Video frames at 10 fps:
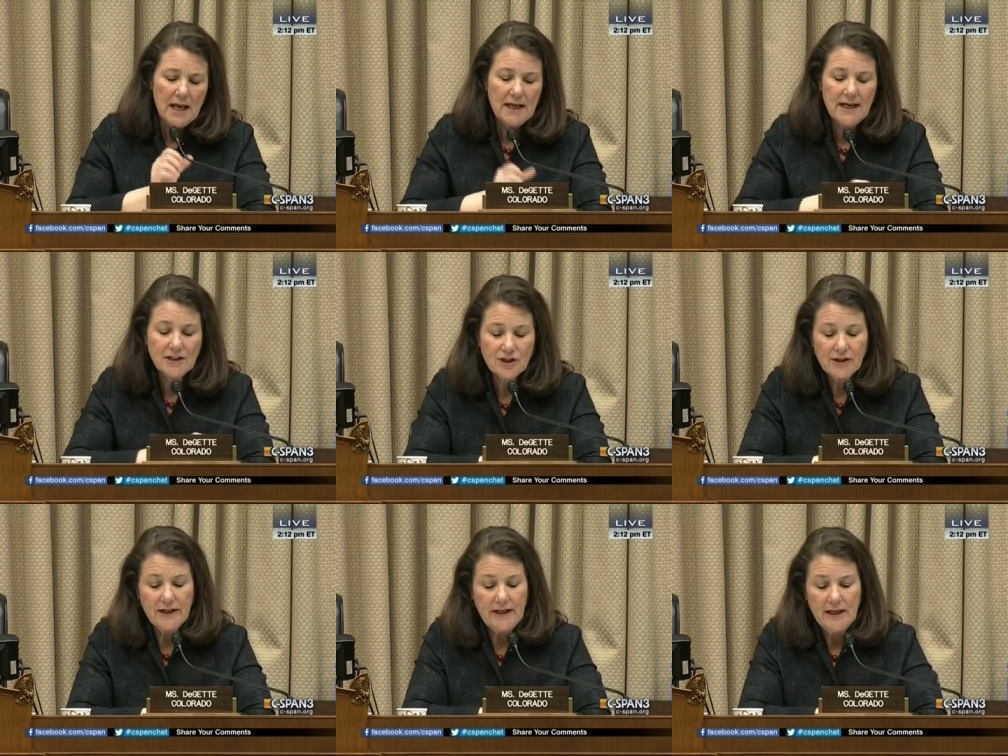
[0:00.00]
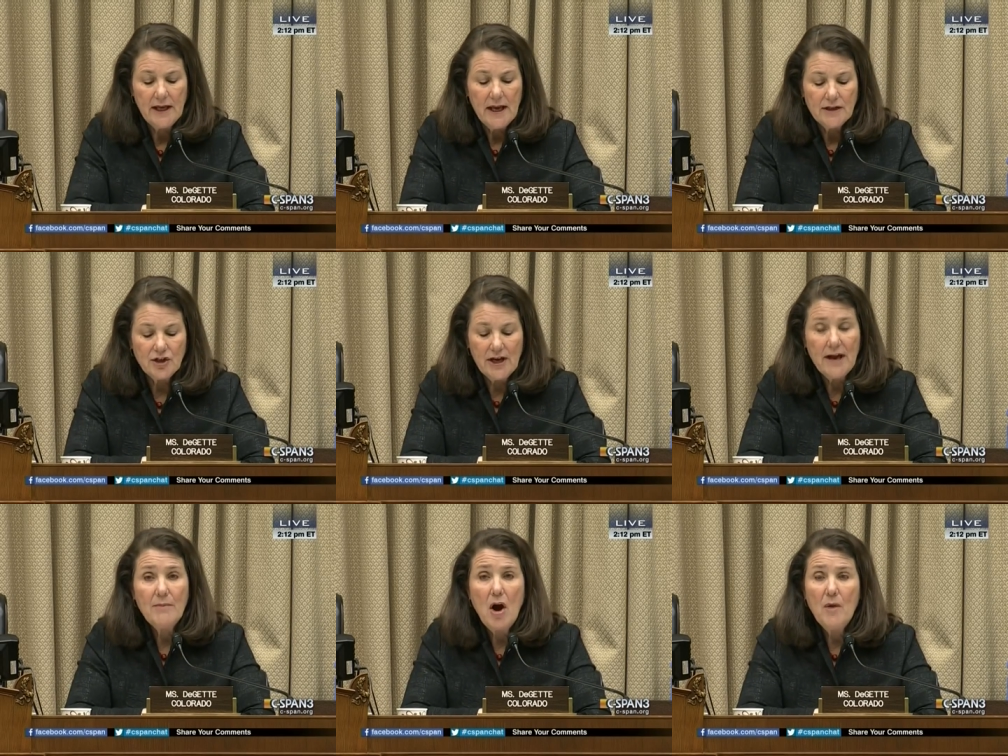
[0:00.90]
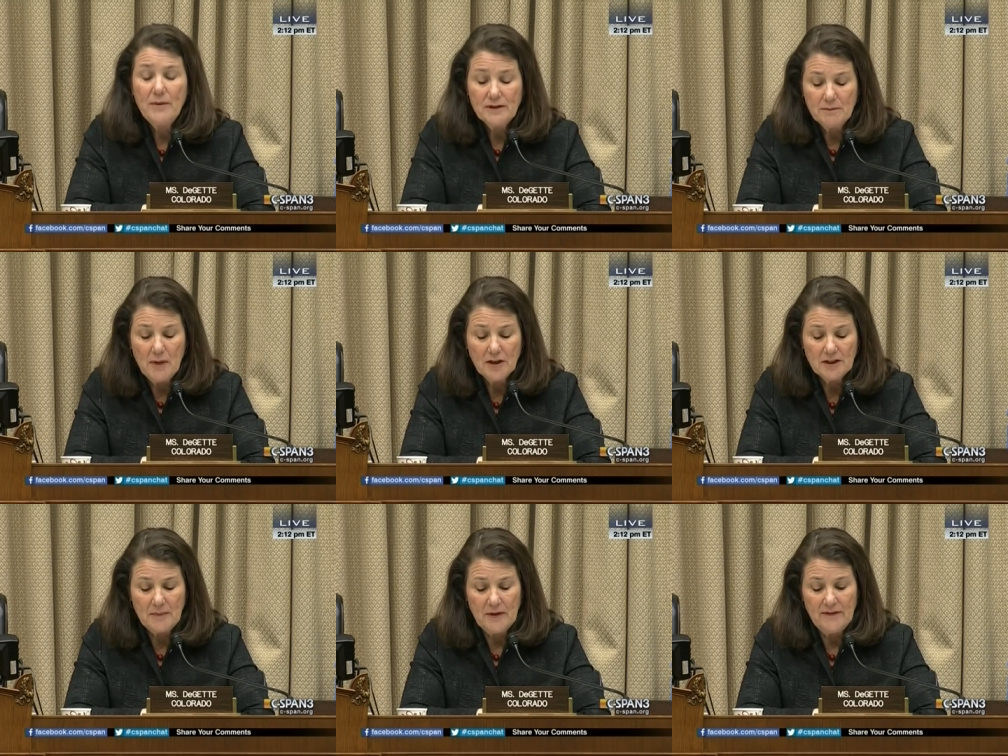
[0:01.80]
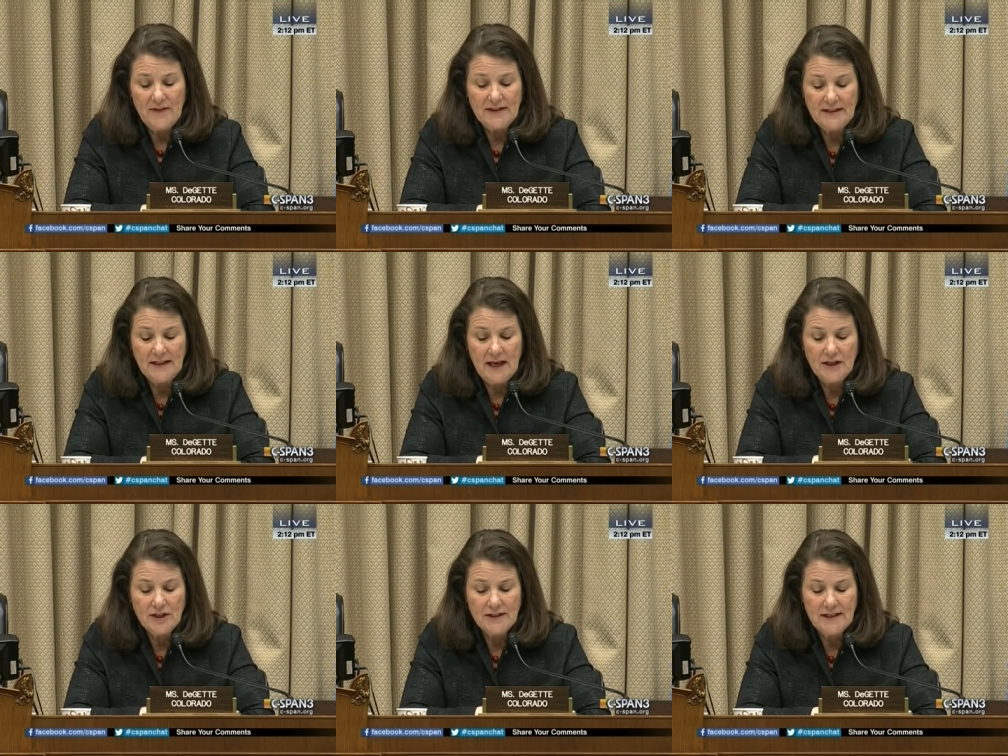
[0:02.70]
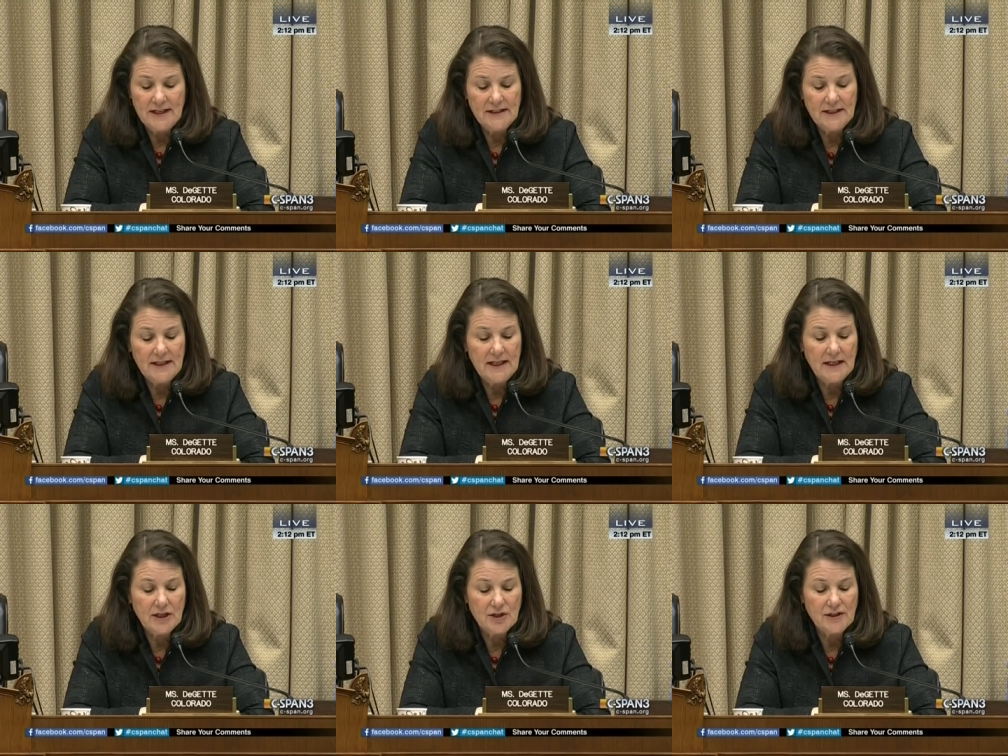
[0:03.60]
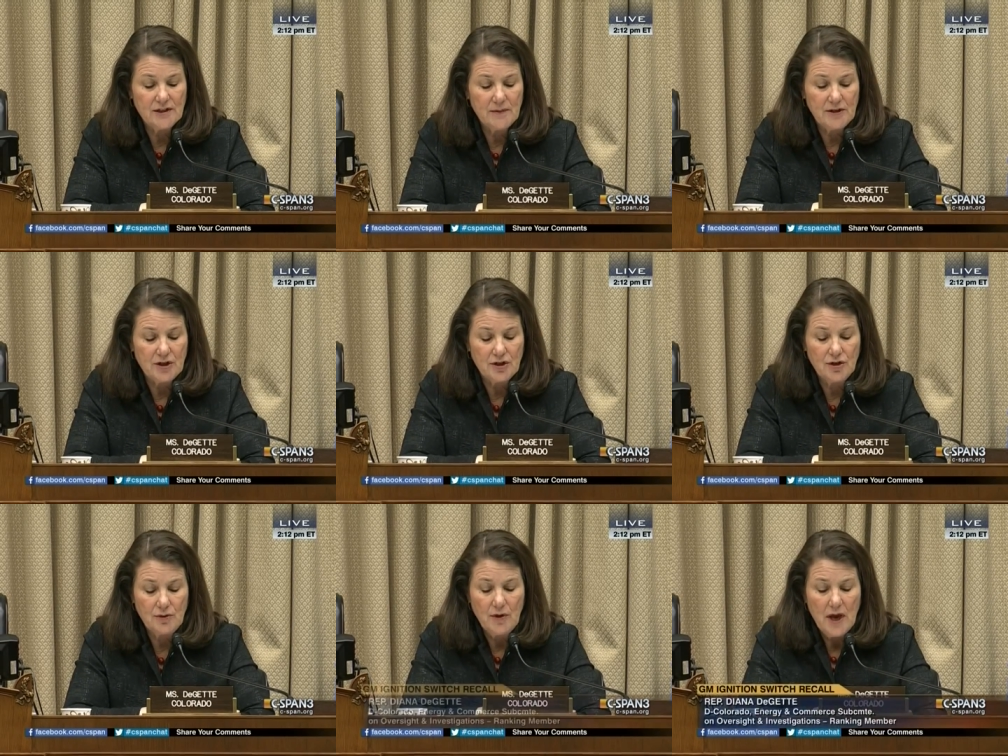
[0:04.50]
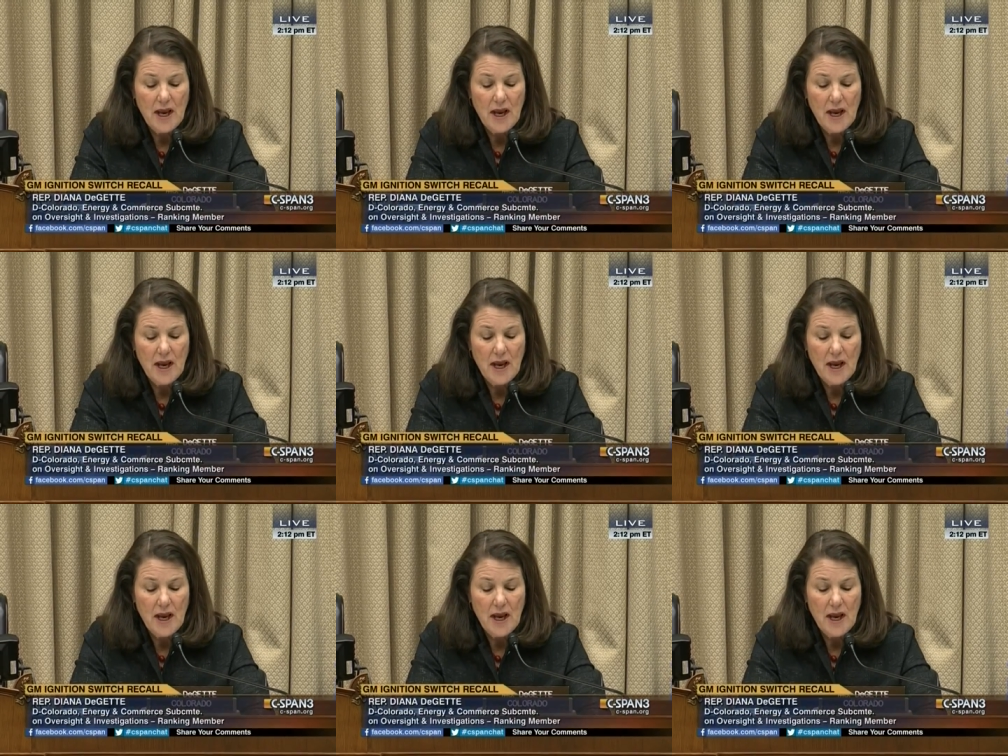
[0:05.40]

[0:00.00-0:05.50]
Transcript: Initially, GM opened multiple investigations into the ignition switch issue,